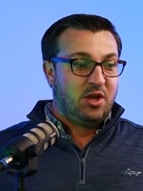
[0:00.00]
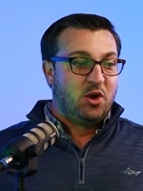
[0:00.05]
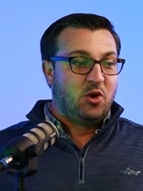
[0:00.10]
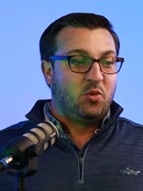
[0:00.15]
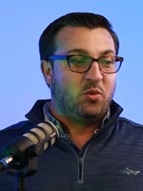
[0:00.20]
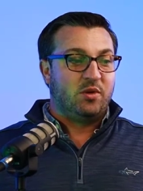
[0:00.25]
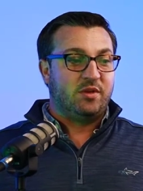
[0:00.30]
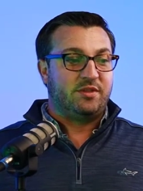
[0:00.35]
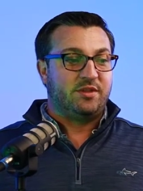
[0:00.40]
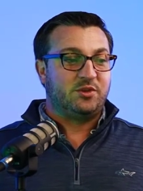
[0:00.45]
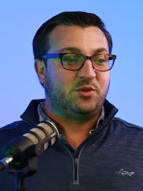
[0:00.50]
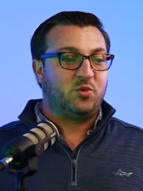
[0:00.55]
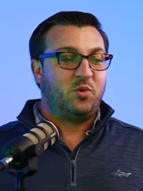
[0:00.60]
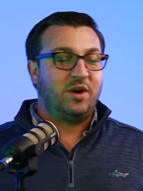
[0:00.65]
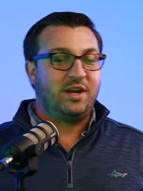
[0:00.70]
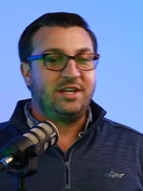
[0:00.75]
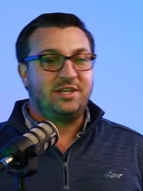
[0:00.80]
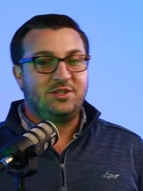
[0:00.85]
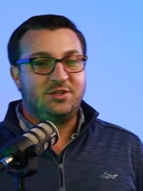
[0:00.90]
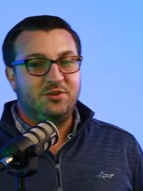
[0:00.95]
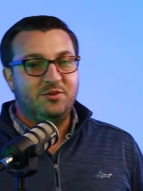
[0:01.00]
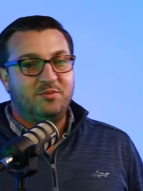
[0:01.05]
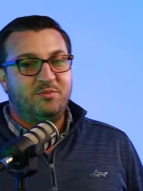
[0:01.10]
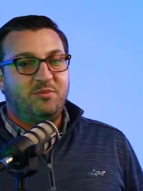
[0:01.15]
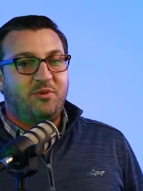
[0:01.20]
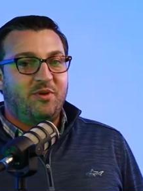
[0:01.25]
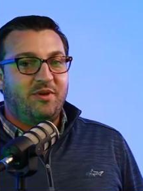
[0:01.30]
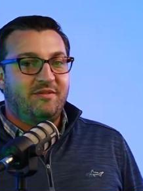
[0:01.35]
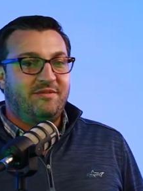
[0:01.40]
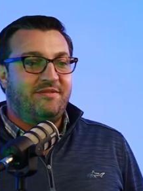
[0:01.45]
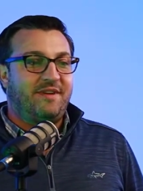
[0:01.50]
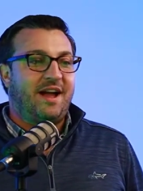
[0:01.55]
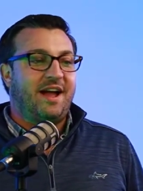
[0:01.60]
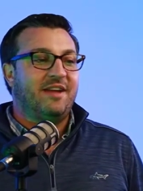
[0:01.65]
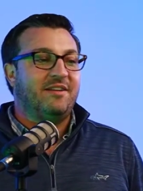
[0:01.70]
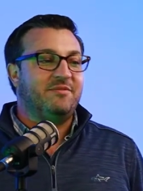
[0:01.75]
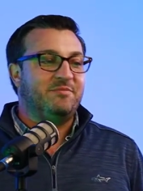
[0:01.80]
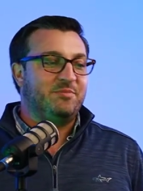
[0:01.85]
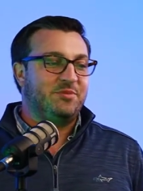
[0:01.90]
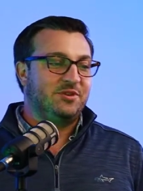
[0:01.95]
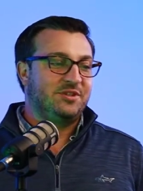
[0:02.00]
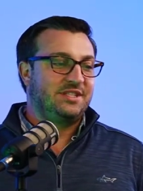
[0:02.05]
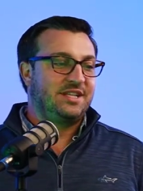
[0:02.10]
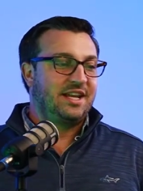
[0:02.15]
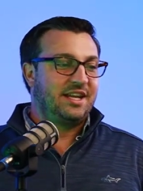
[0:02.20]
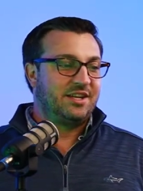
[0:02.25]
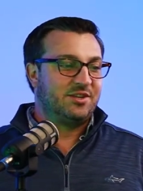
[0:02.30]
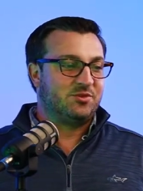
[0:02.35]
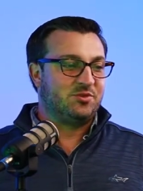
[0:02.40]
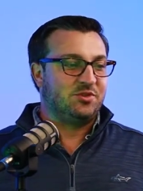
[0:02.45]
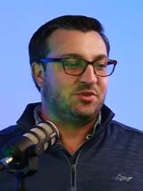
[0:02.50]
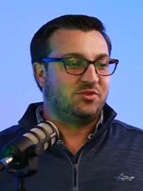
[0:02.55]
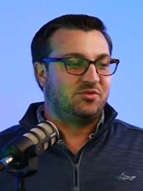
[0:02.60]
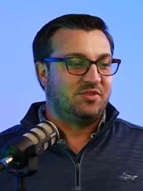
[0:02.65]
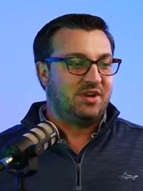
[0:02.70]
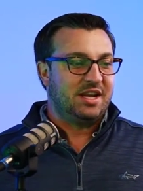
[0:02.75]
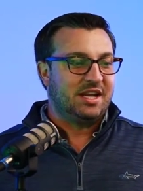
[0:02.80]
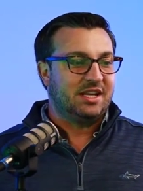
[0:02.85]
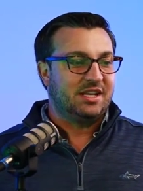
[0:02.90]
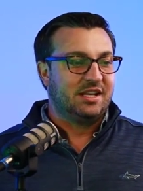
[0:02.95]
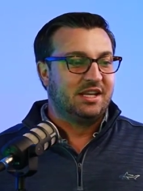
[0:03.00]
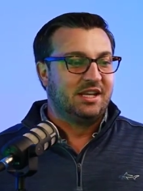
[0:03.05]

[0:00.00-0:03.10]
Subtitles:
with a 22.5% interest rate.